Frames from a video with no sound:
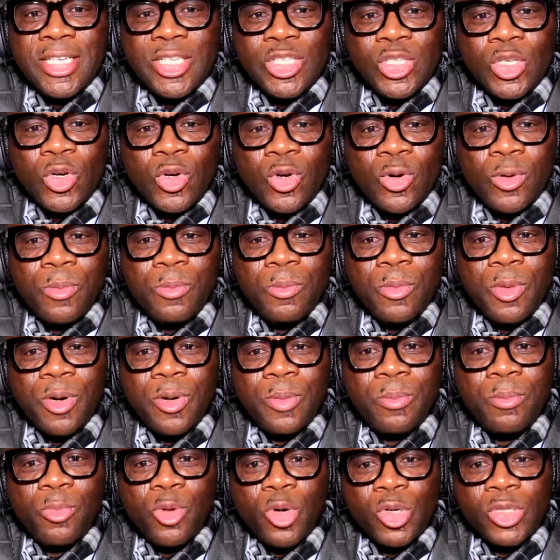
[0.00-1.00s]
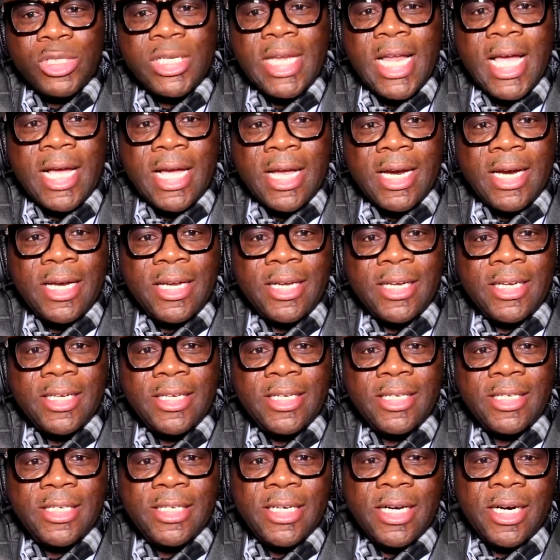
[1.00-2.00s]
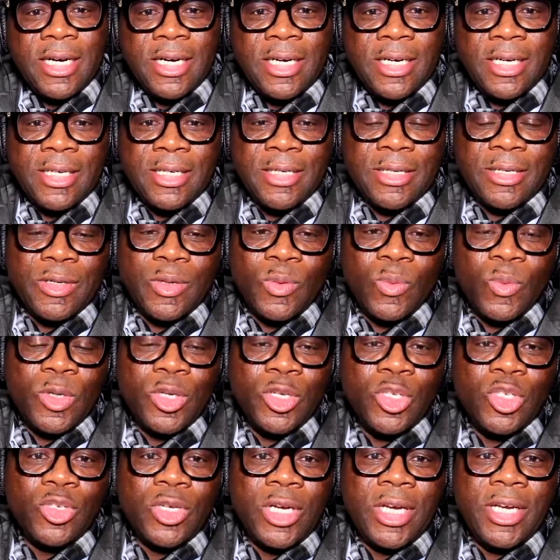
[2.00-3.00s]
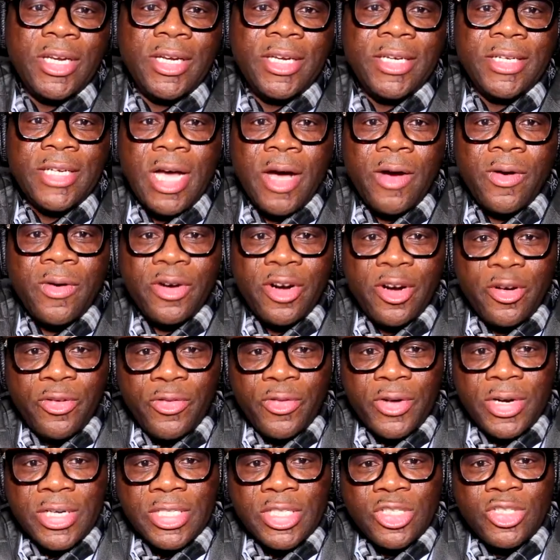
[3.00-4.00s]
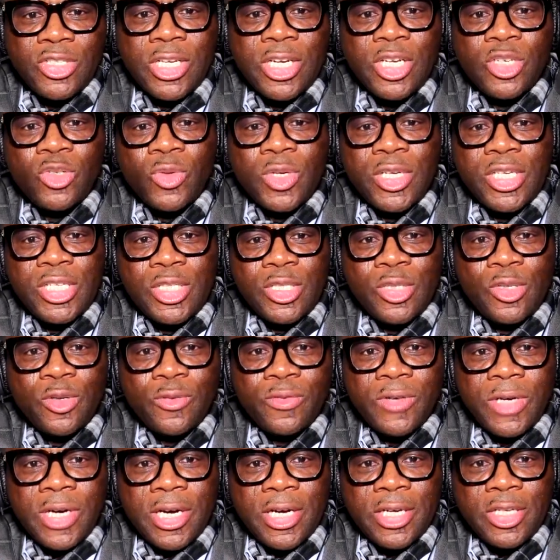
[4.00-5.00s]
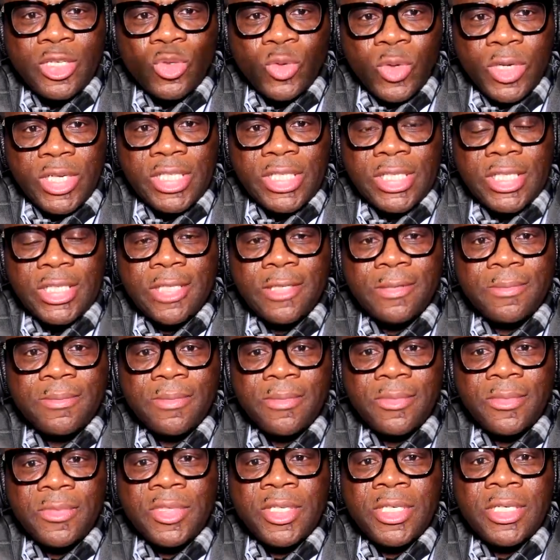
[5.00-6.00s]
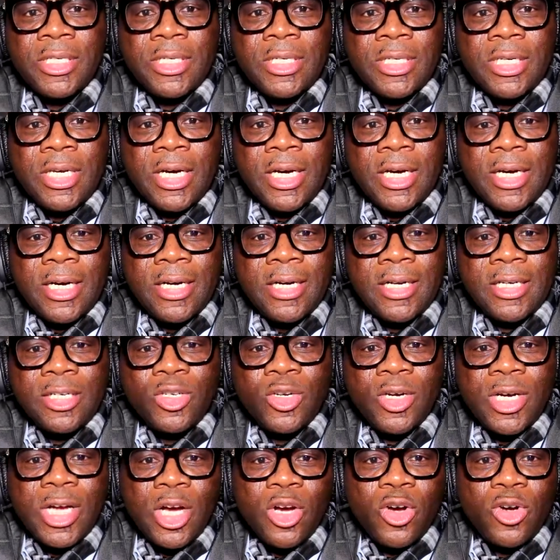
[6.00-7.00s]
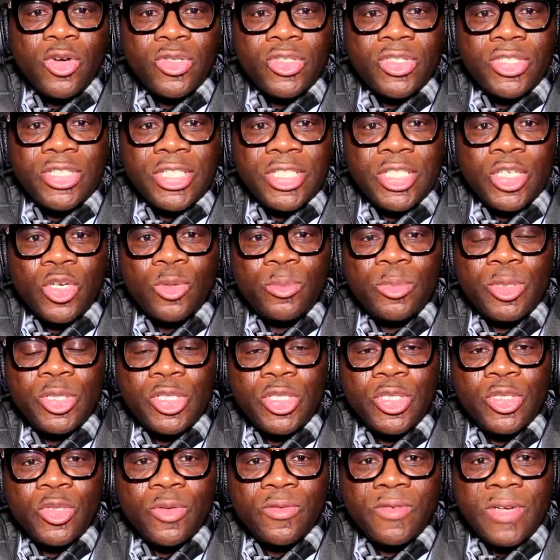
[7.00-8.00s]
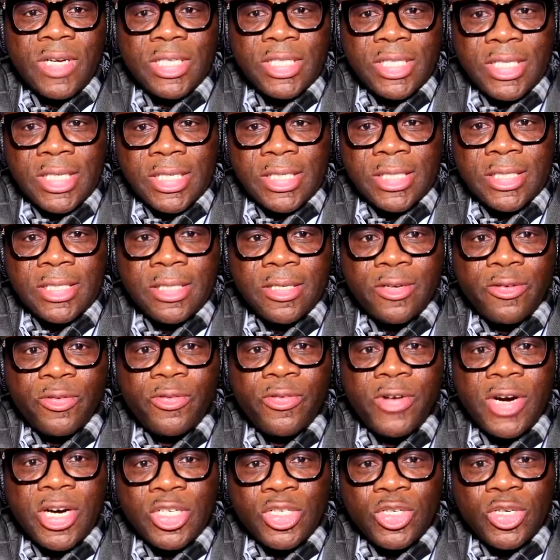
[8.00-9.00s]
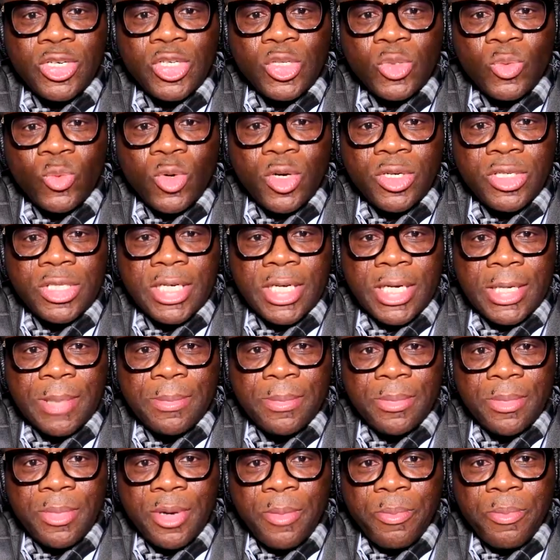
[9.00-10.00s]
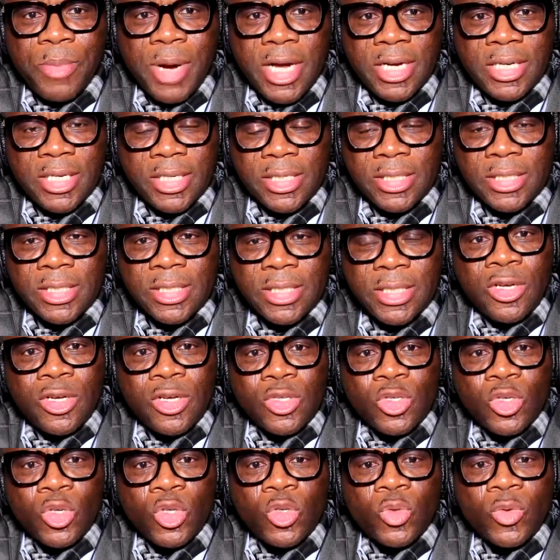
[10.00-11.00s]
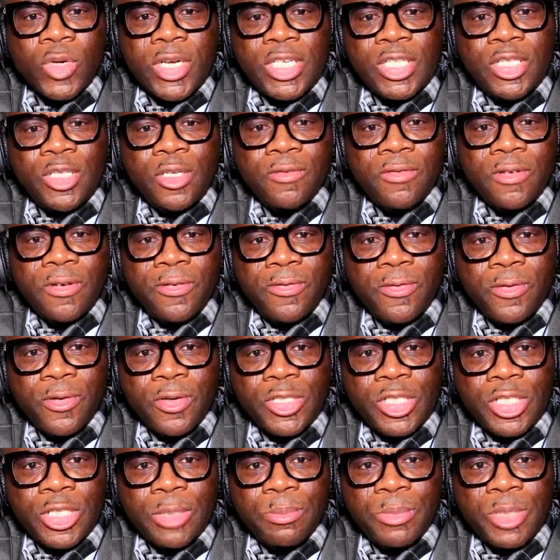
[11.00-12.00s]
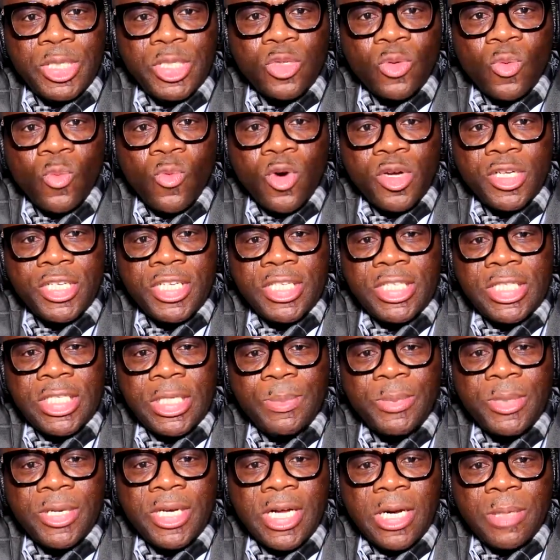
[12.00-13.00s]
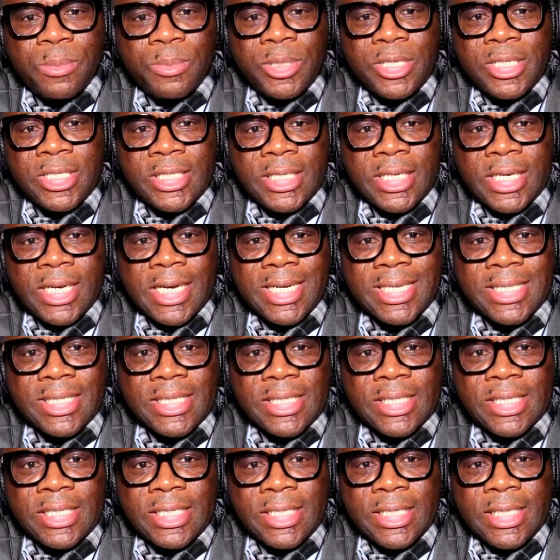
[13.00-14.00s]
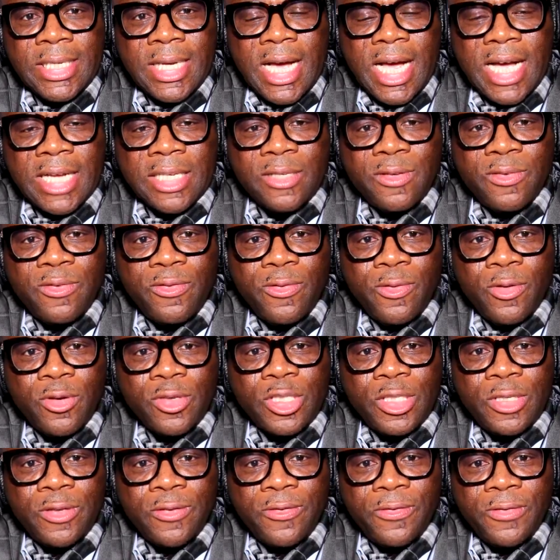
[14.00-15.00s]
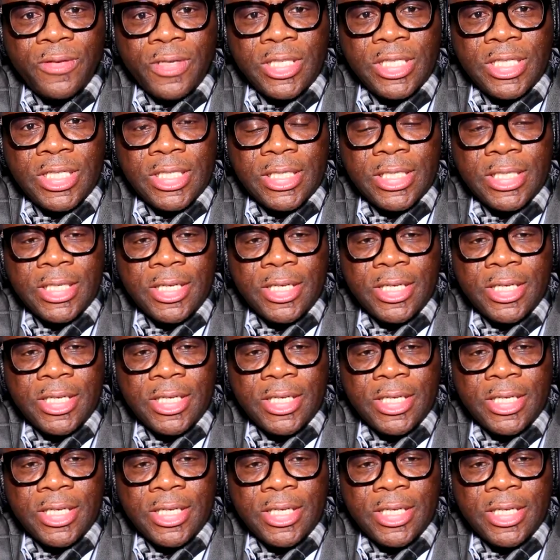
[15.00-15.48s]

So mo most likely, uh, we usually our reference usually 20 over 20. Uh, in other countries, it could be 6 over 6. The fraction is what um, matters. So 20 over 40 means what the typical person can see at 40 feet,